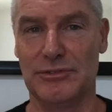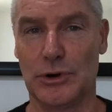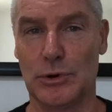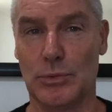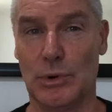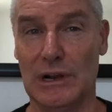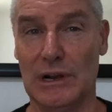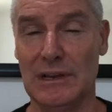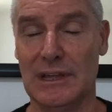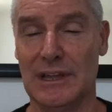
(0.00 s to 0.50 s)

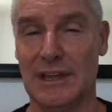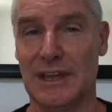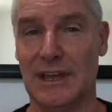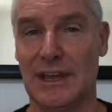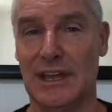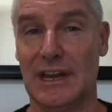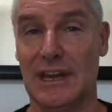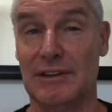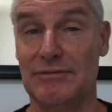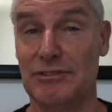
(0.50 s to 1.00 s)
very well.
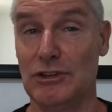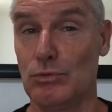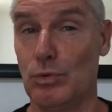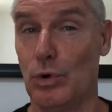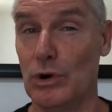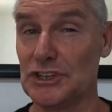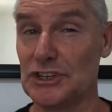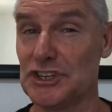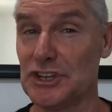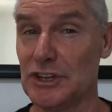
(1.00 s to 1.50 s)
And if you
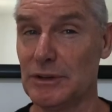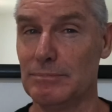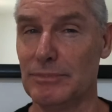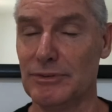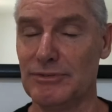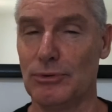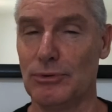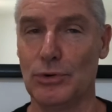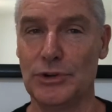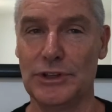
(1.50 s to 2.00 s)
watched him
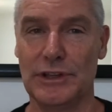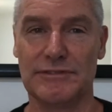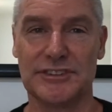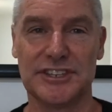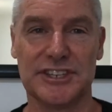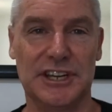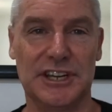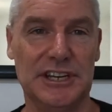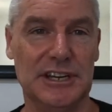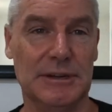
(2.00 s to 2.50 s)
before, you've
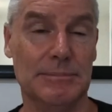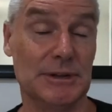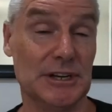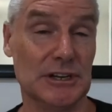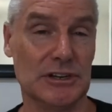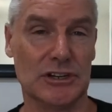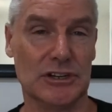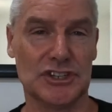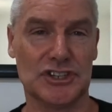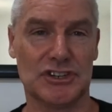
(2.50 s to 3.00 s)
seen him
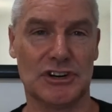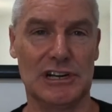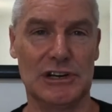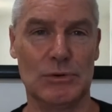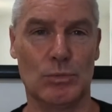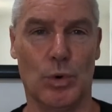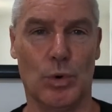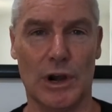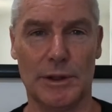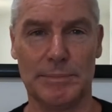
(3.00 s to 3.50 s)
in an
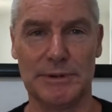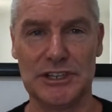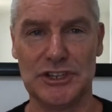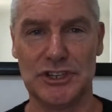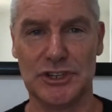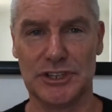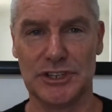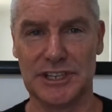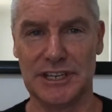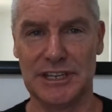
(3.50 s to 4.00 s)
Australian Wallaby
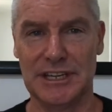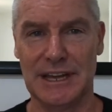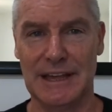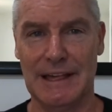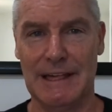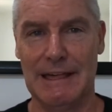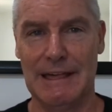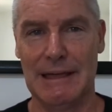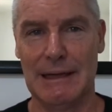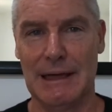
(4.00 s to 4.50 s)
jersey
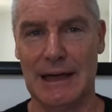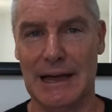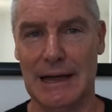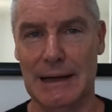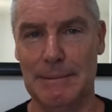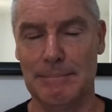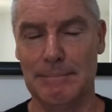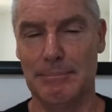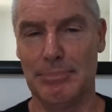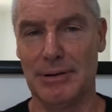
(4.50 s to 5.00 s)

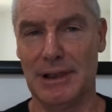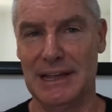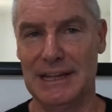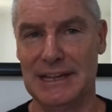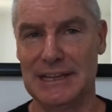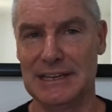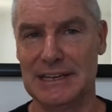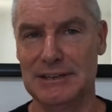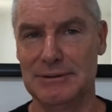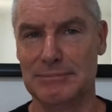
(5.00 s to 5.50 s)

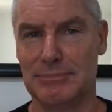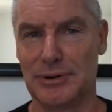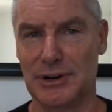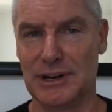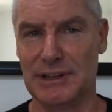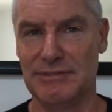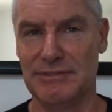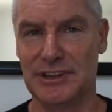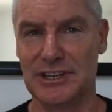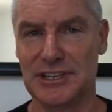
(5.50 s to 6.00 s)
playing in
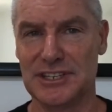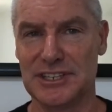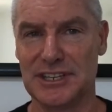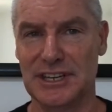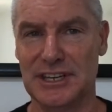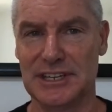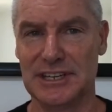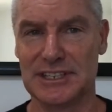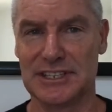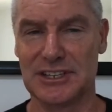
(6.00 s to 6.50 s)
previous
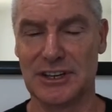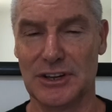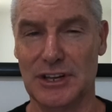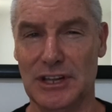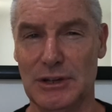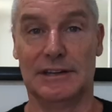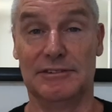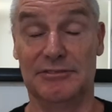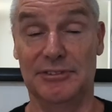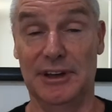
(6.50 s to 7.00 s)
years. So
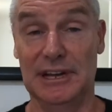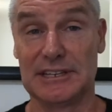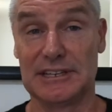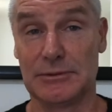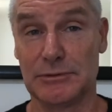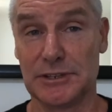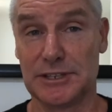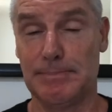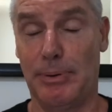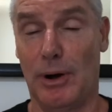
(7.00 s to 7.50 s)
in fact,
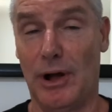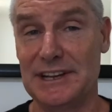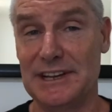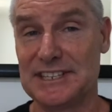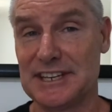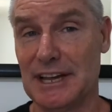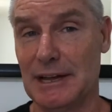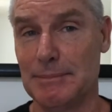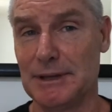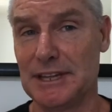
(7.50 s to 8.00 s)
it was
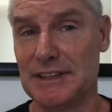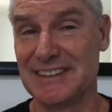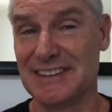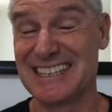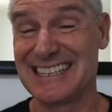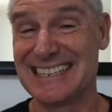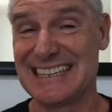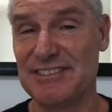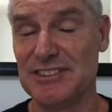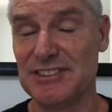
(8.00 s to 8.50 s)
Paisami in the
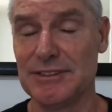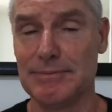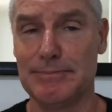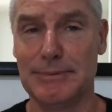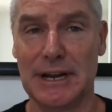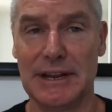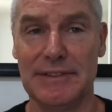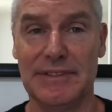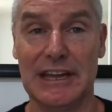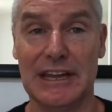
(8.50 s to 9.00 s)
7th
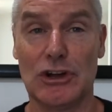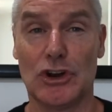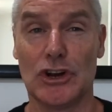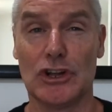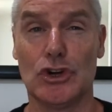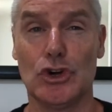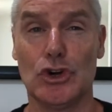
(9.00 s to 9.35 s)
minute that got a